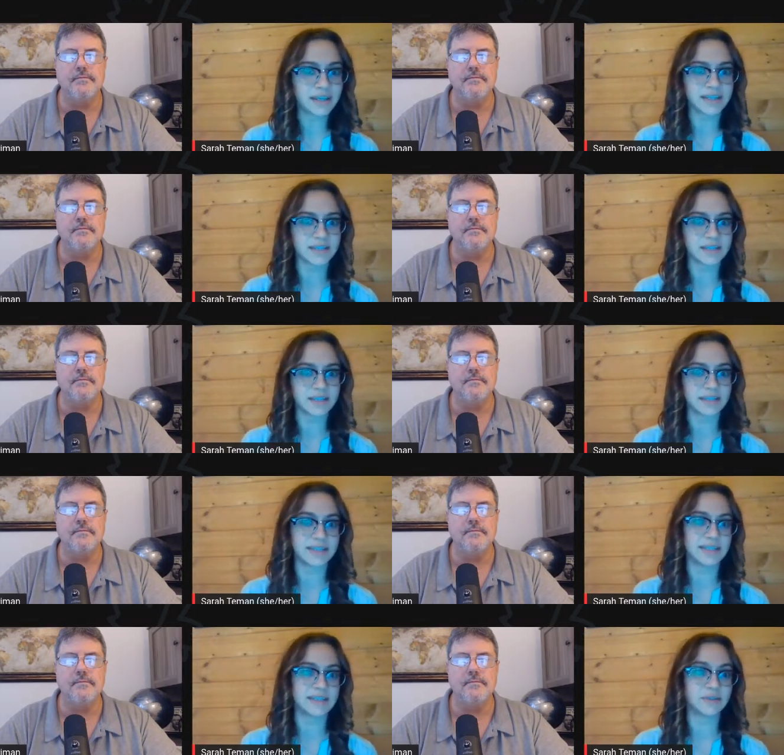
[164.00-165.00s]
Speaker 1: this
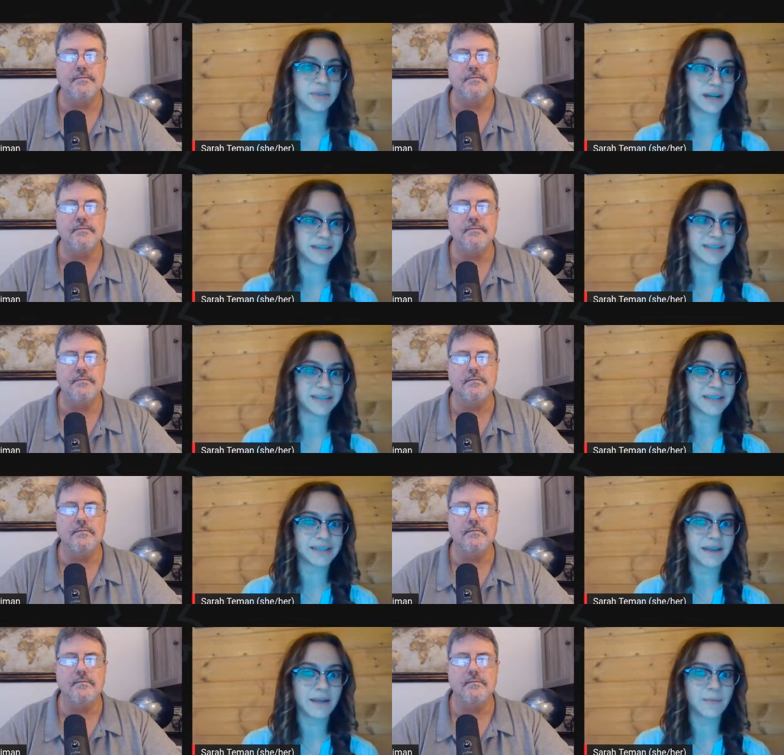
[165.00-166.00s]
disease in odontocetes,
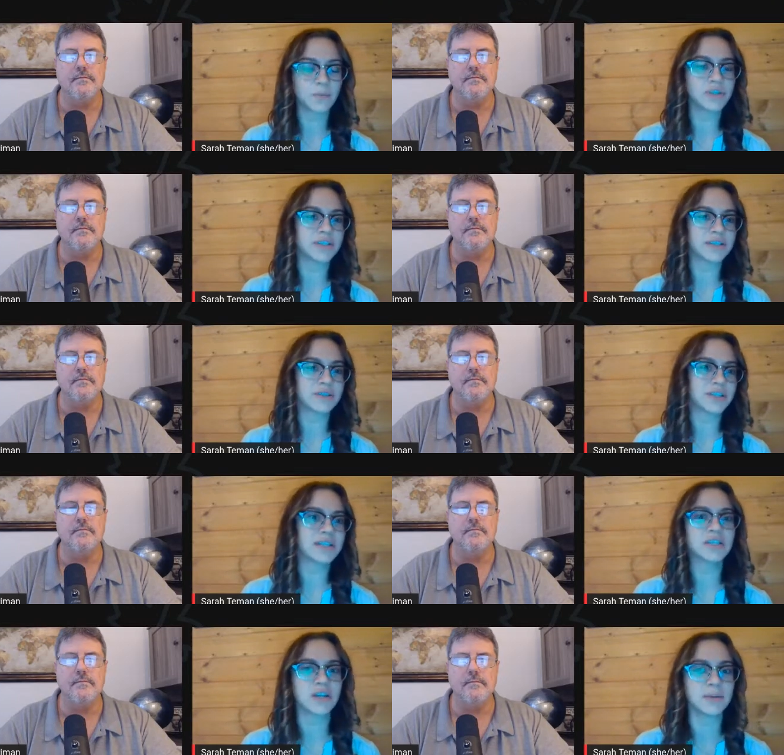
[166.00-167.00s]
which is just a
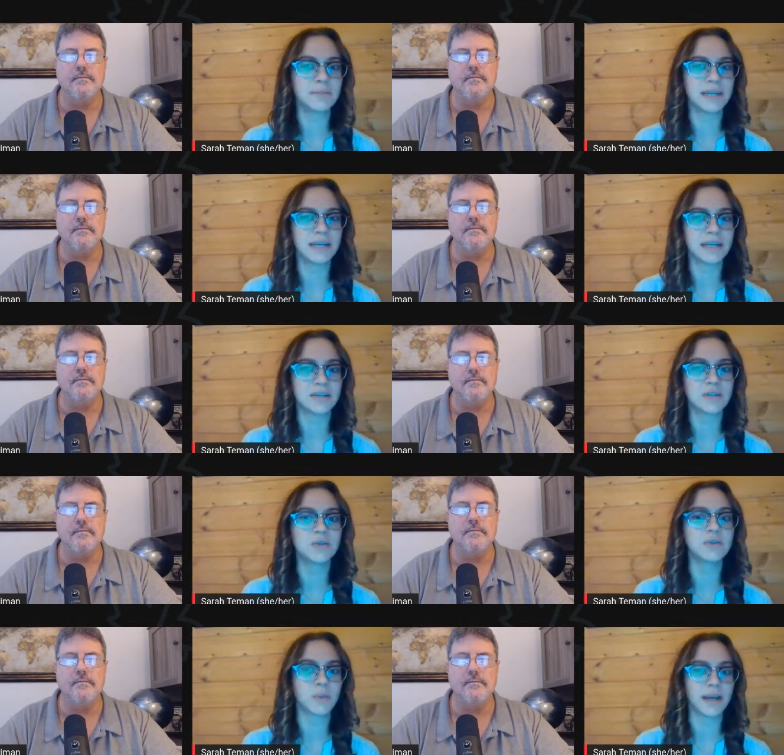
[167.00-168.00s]
term meaning
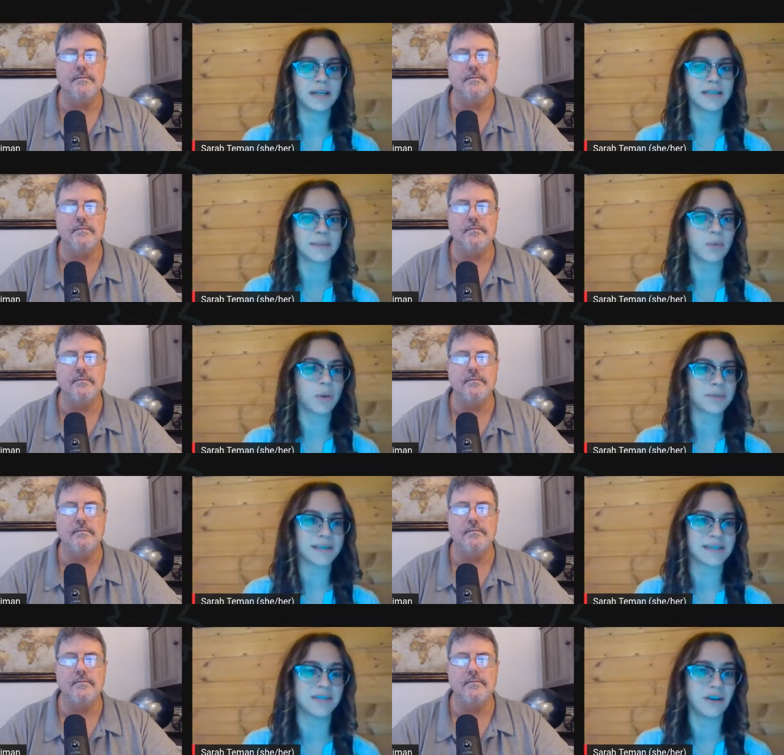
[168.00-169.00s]
toothed whales like
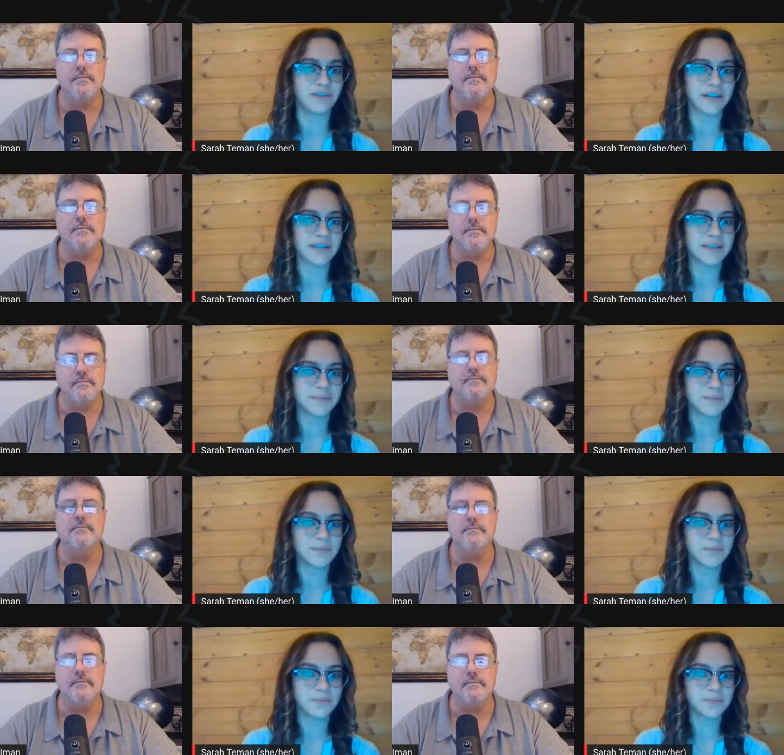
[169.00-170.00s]
porpoises and dolphins.
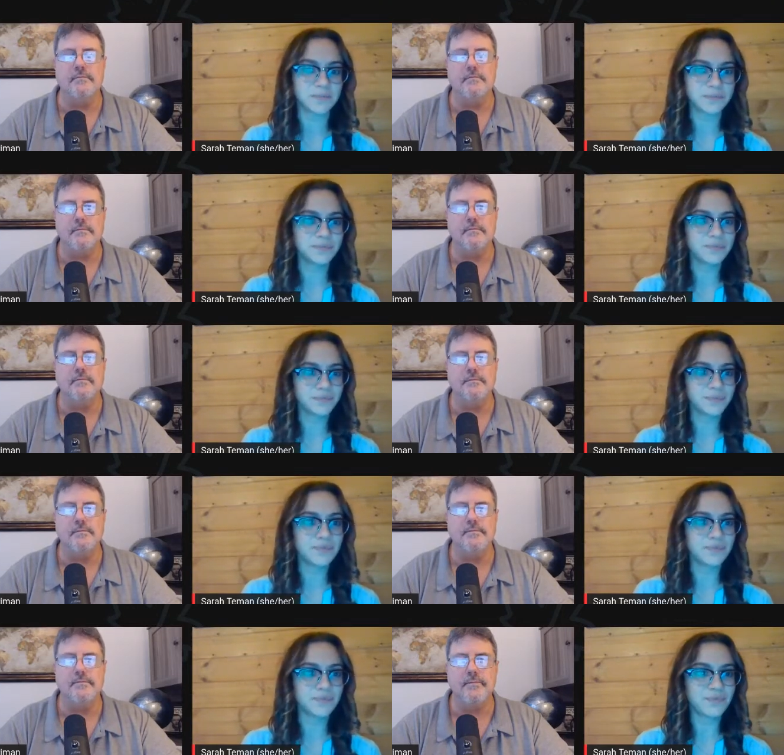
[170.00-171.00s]
Speaker 2: Mm-hmm.
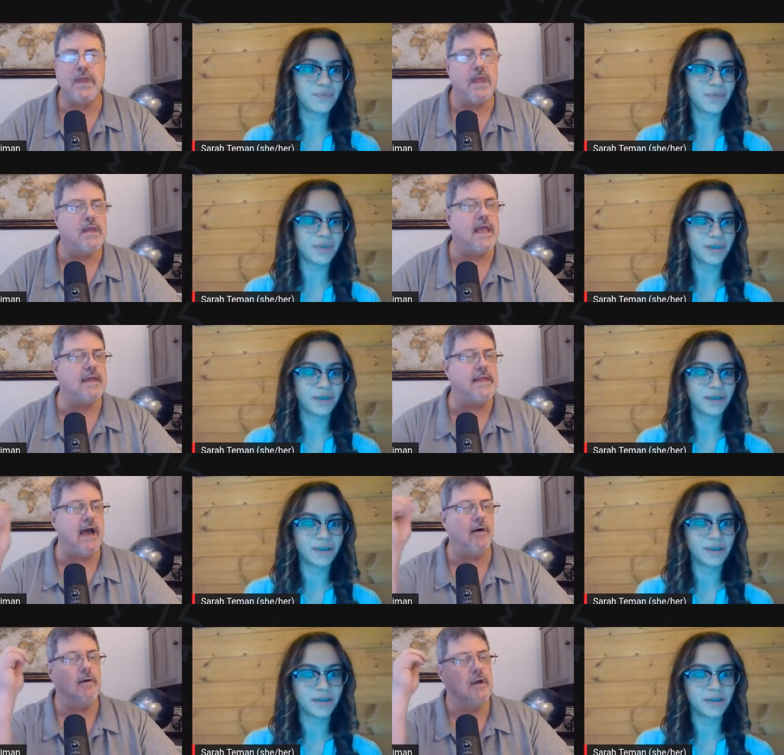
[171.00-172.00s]
Yeah.
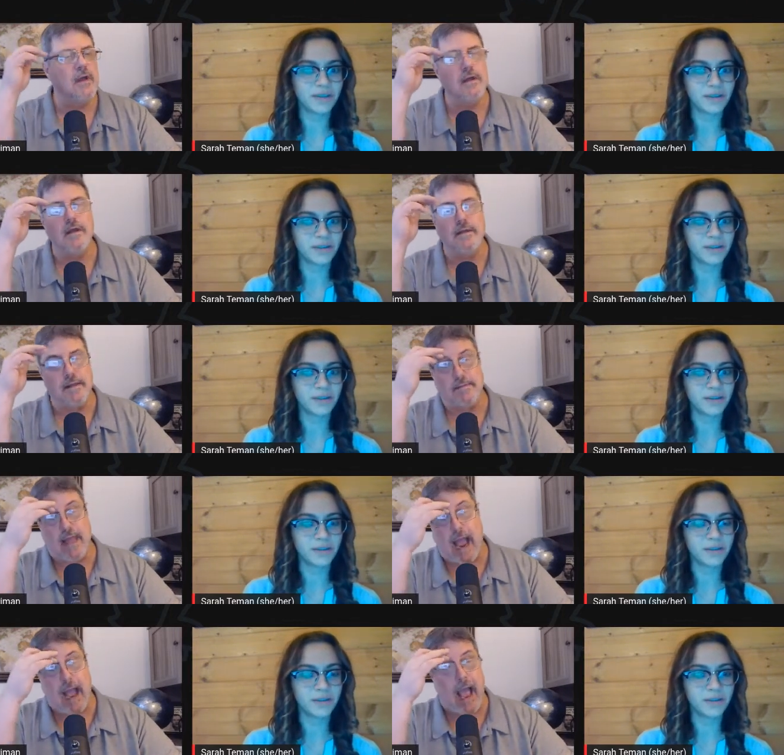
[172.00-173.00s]
Now, uh,
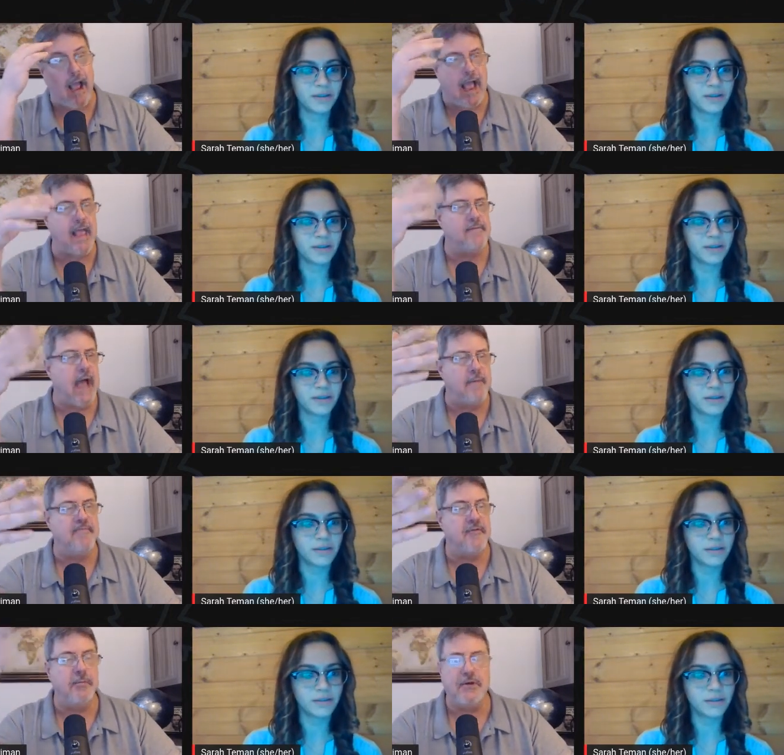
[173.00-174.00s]
I, I, am
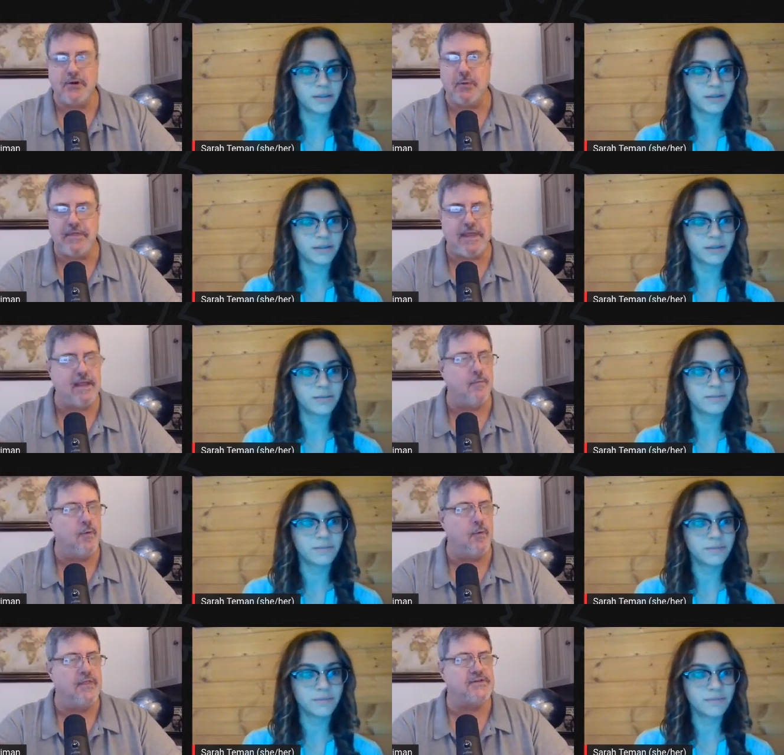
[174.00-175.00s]
familiar with the
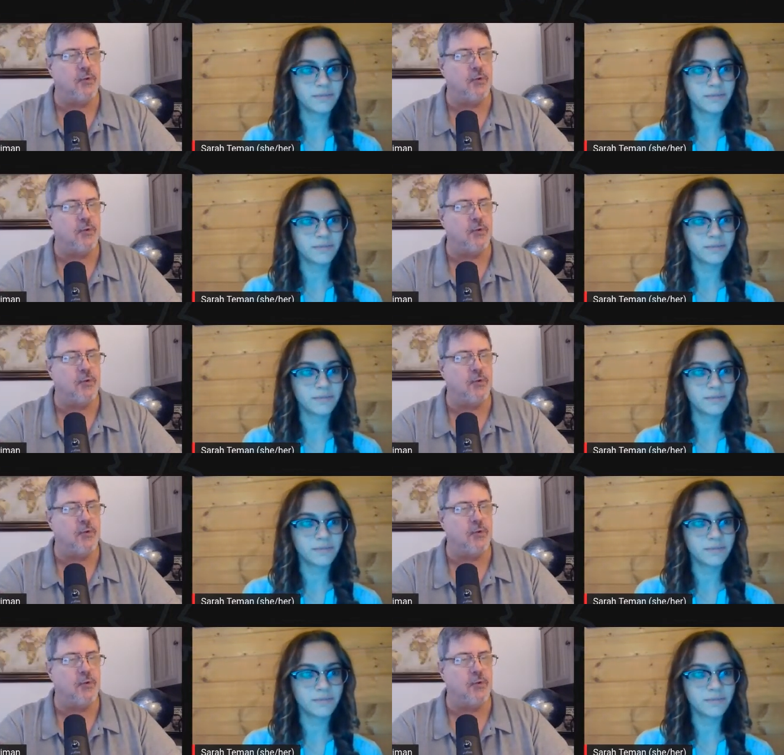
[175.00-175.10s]
with this